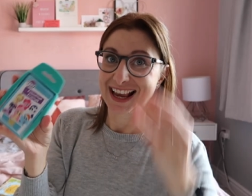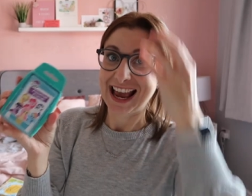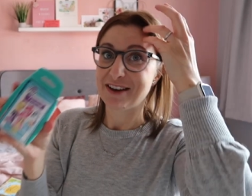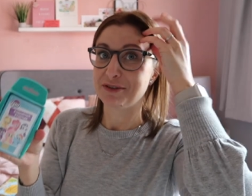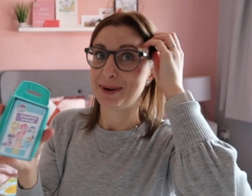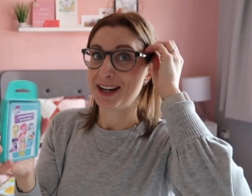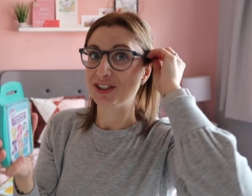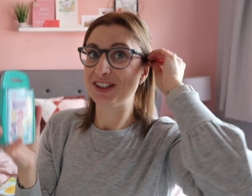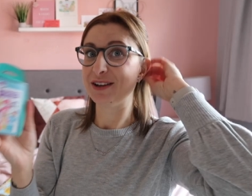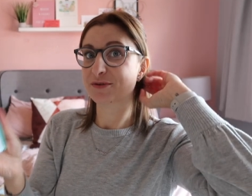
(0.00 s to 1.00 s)
get everywhere,
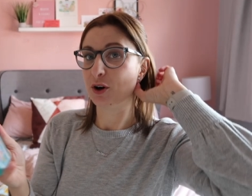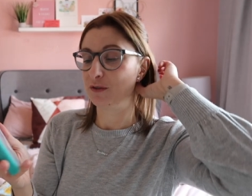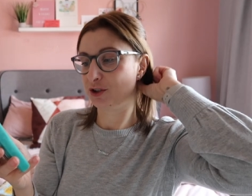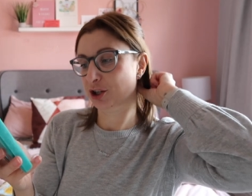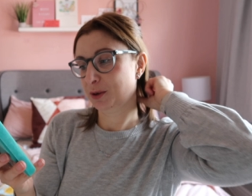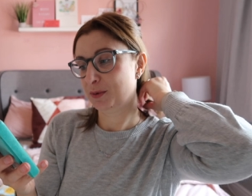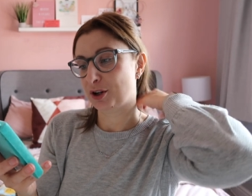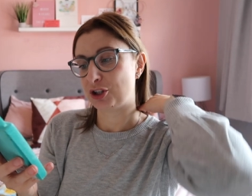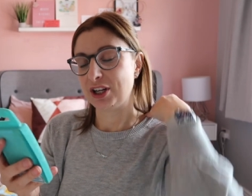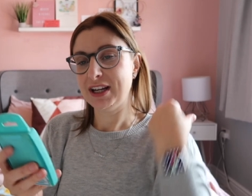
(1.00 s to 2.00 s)
doesn't involve too
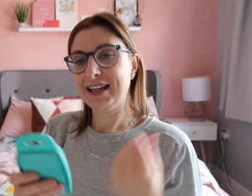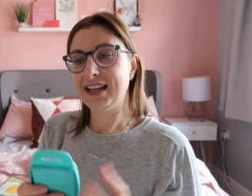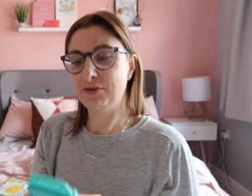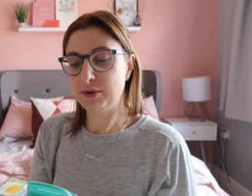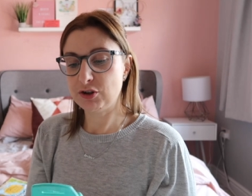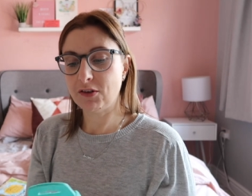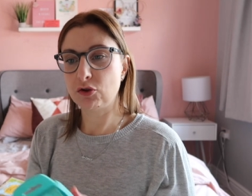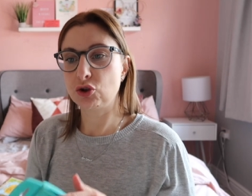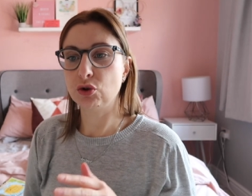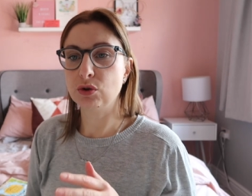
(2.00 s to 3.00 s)
much. If we travel
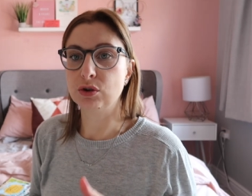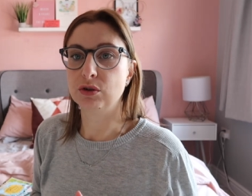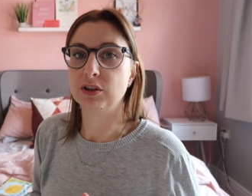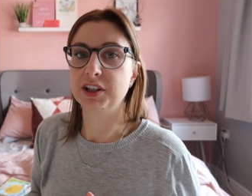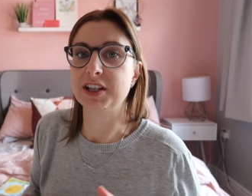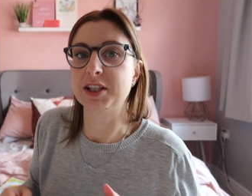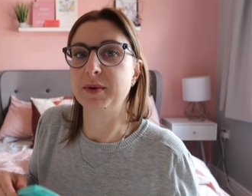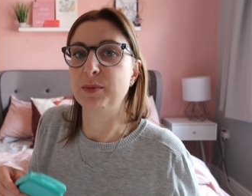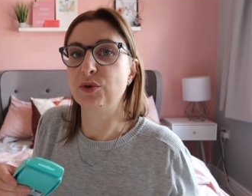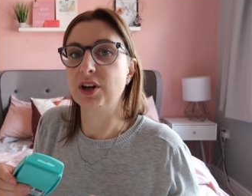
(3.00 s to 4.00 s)
short haul and it's a
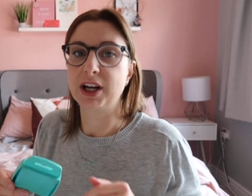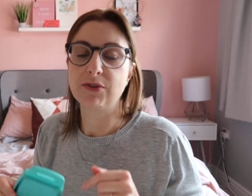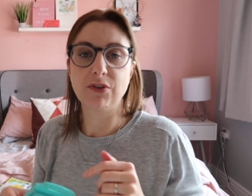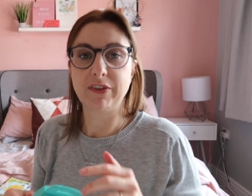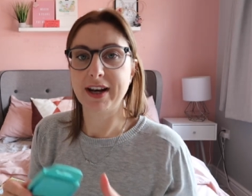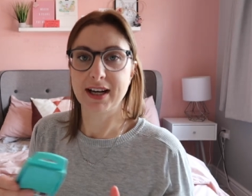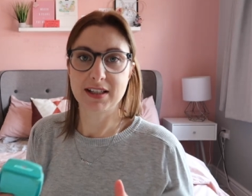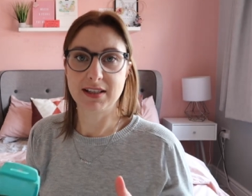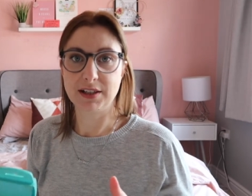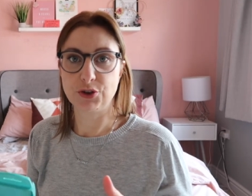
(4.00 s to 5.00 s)
bit more like of a
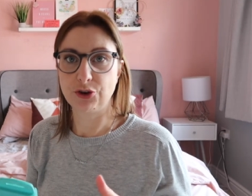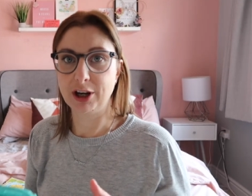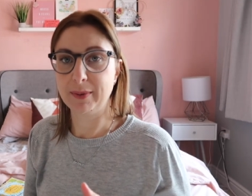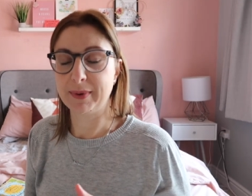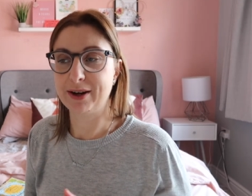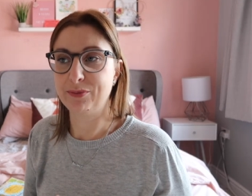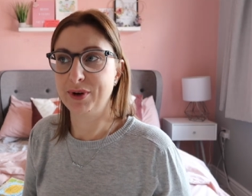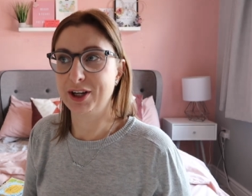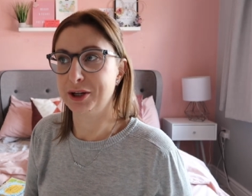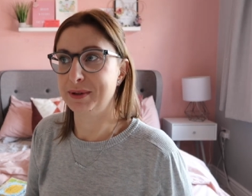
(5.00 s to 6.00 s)
relaxing trip and
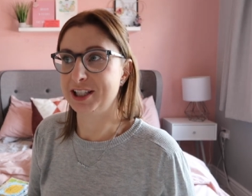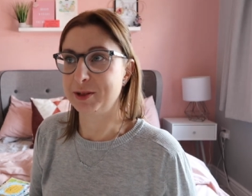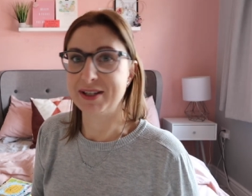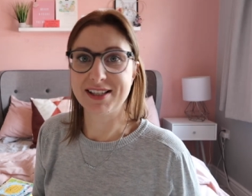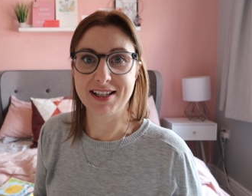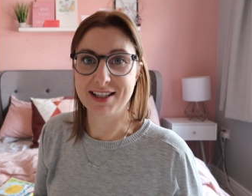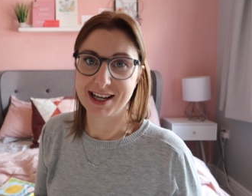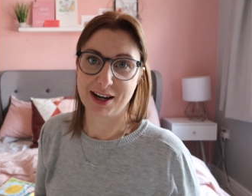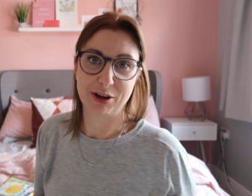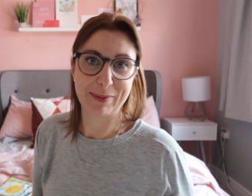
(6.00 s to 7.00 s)
we're going to be sitting
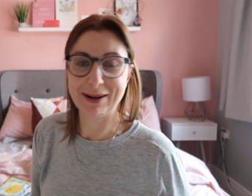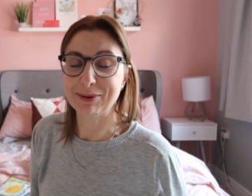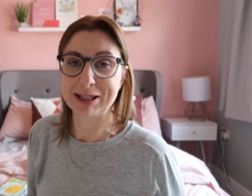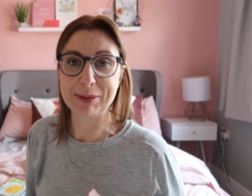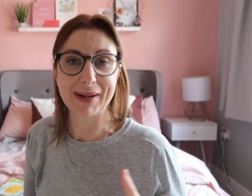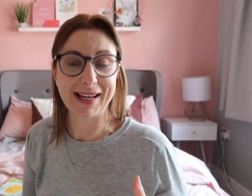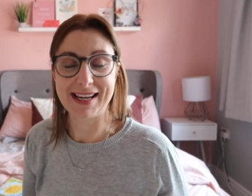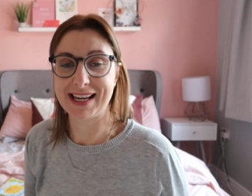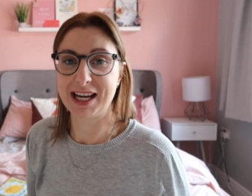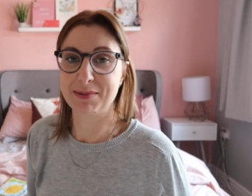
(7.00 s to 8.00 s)
out on a balcony
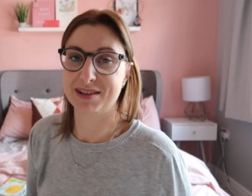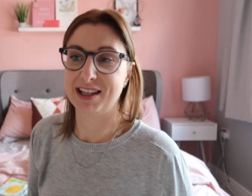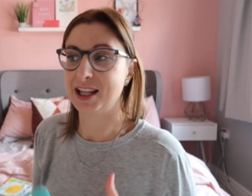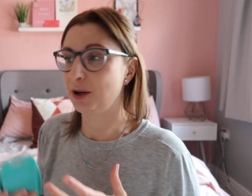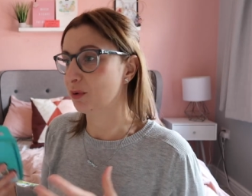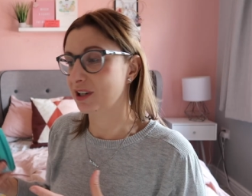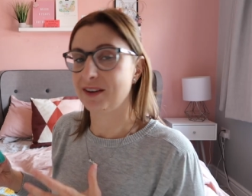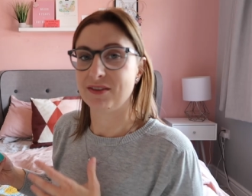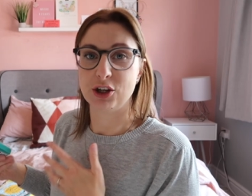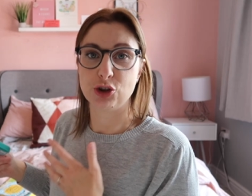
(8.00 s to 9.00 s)
playing games, then they would
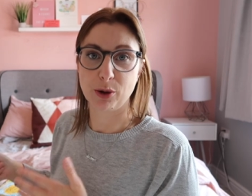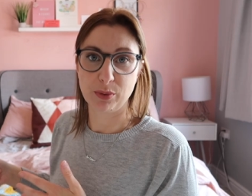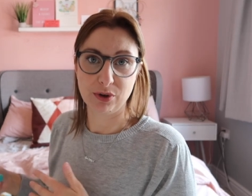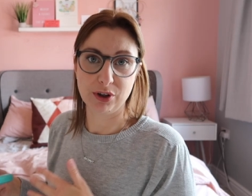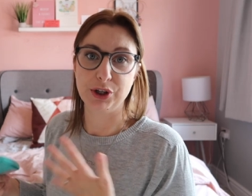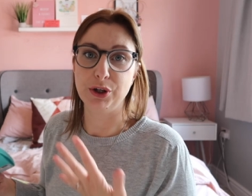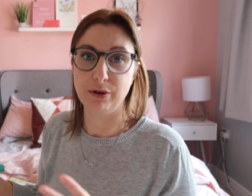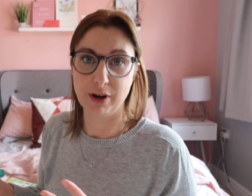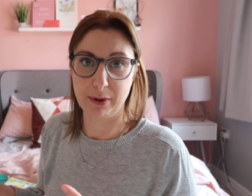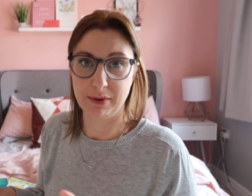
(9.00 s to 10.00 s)
have like Dobble and
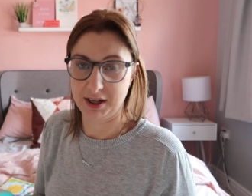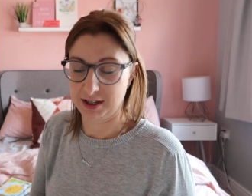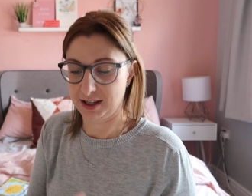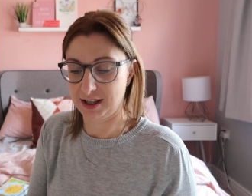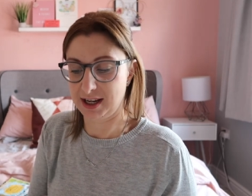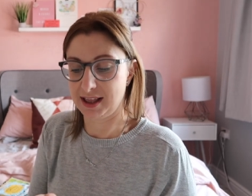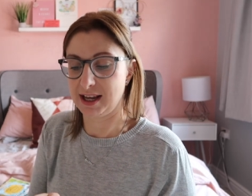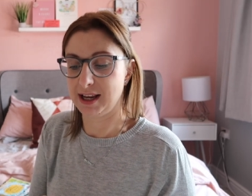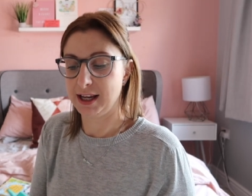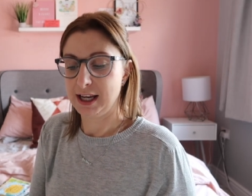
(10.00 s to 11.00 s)
Uno and things like that in
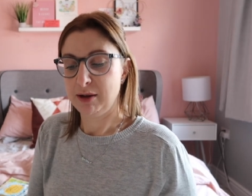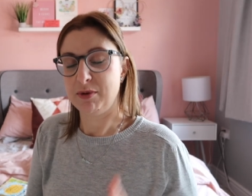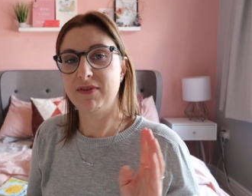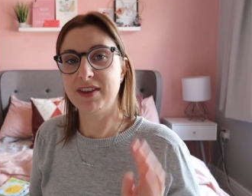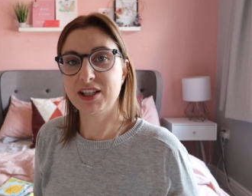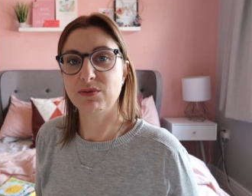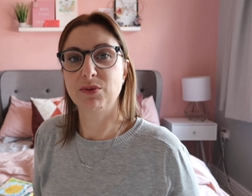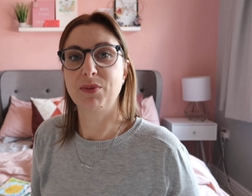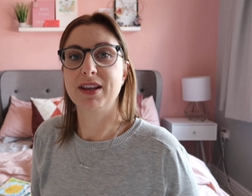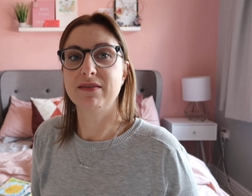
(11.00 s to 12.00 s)
there. But for this
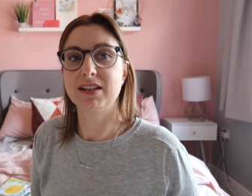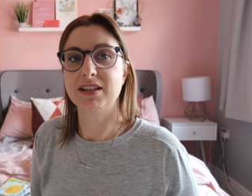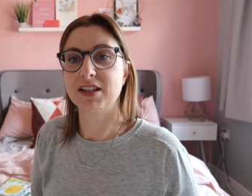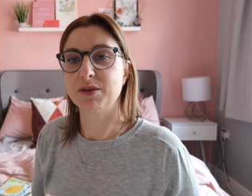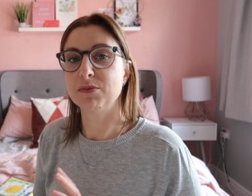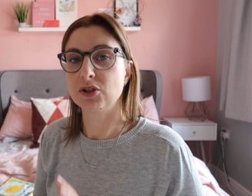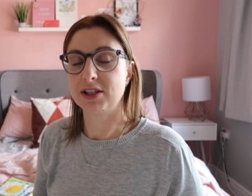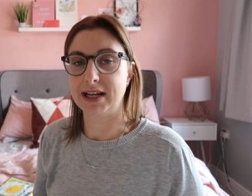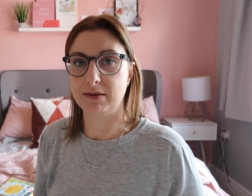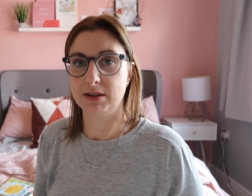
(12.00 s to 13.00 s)
one where there isn't as much
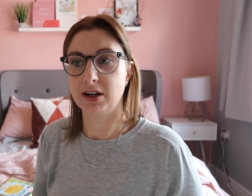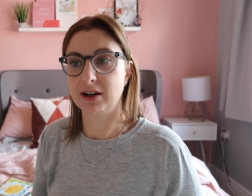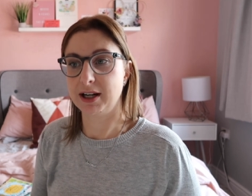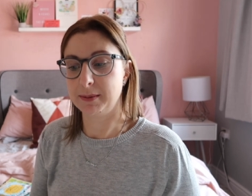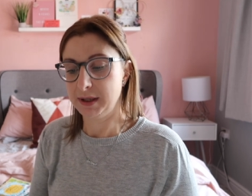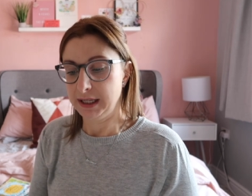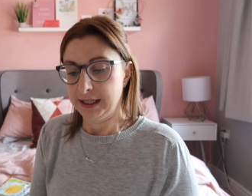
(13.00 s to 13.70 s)
downtime,